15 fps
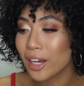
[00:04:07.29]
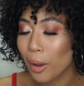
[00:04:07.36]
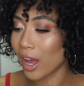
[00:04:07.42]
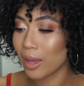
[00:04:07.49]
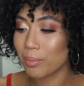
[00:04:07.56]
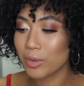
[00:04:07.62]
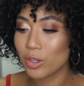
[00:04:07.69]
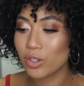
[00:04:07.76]

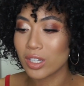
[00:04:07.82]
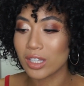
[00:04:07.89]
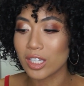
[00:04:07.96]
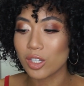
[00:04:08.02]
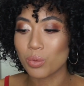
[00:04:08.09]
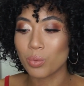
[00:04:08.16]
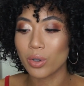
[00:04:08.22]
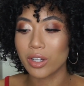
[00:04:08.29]
I'm using
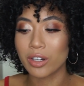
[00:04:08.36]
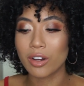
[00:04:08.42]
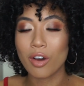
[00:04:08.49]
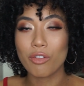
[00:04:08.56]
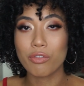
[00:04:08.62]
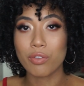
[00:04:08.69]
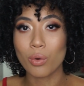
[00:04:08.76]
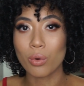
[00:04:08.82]
this one
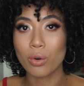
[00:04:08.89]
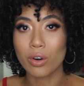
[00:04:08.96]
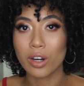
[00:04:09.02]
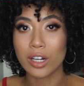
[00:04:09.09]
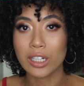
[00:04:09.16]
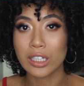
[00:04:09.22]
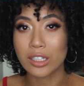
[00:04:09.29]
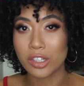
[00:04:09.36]

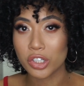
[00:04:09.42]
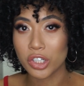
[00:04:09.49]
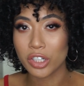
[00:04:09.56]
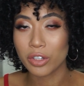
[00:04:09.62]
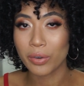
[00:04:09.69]
for conditioning